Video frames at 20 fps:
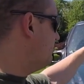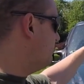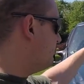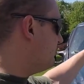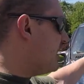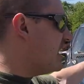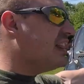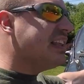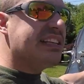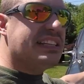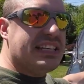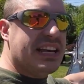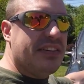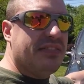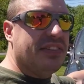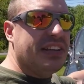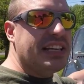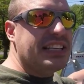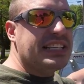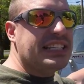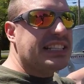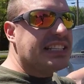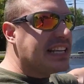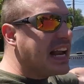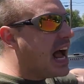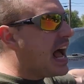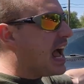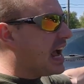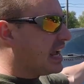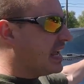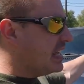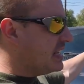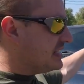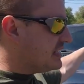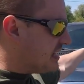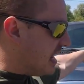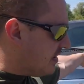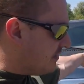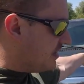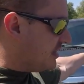relatively stock
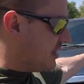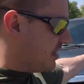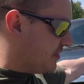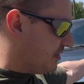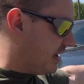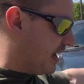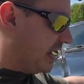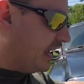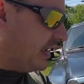7.3?